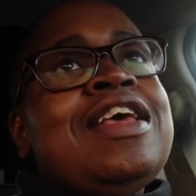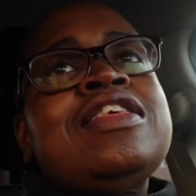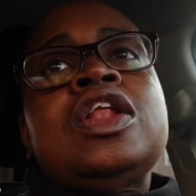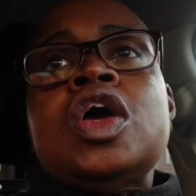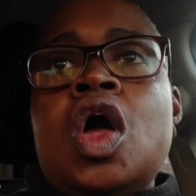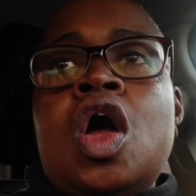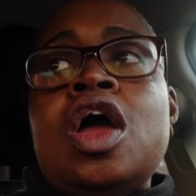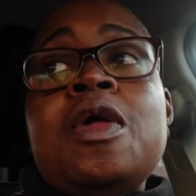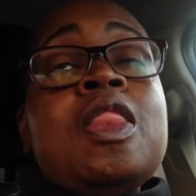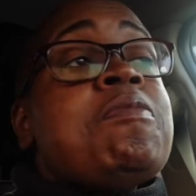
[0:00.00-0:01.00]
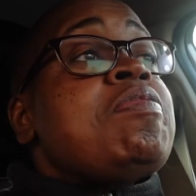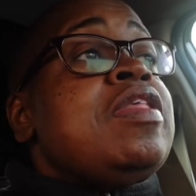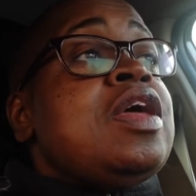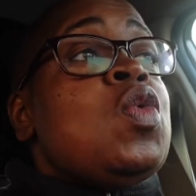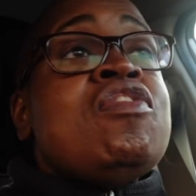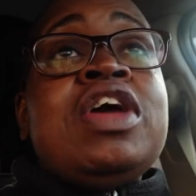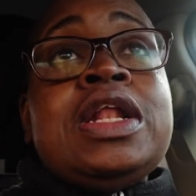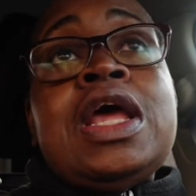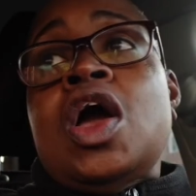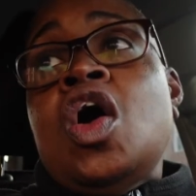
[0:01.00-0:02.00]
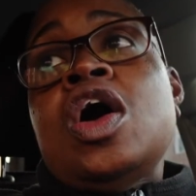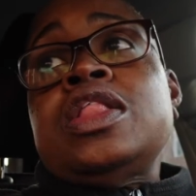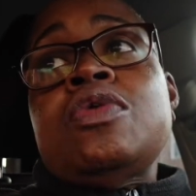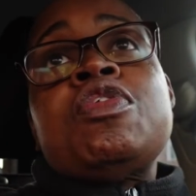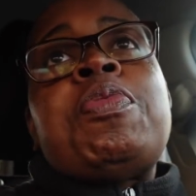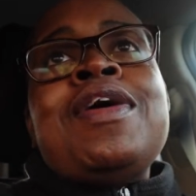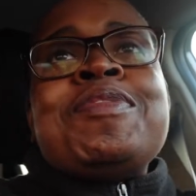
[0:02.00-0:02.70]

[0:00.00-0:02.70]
and they sell the car. Whoever get that car, they was.